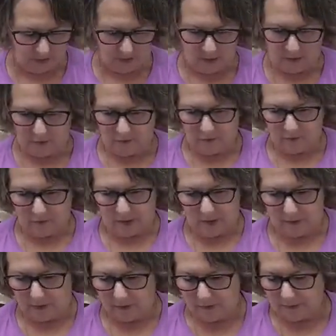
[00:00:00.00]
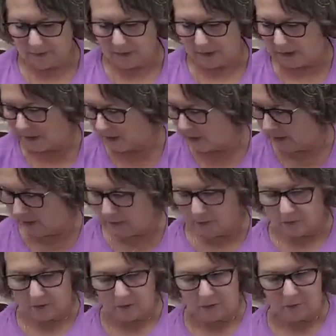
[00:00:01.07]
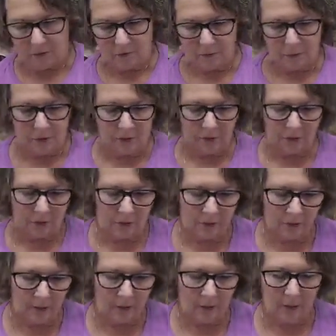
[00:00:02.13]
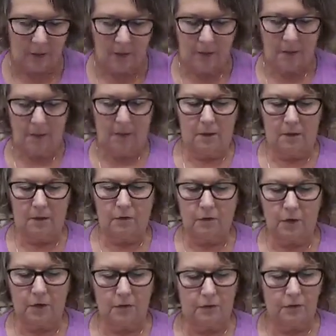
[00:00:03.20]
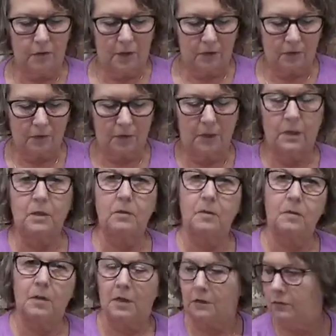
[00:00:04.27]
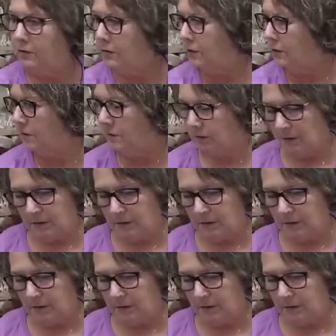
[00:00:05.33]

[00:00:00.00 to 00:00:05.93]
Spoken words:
on your table. And again, you can always put the charger underneath to set your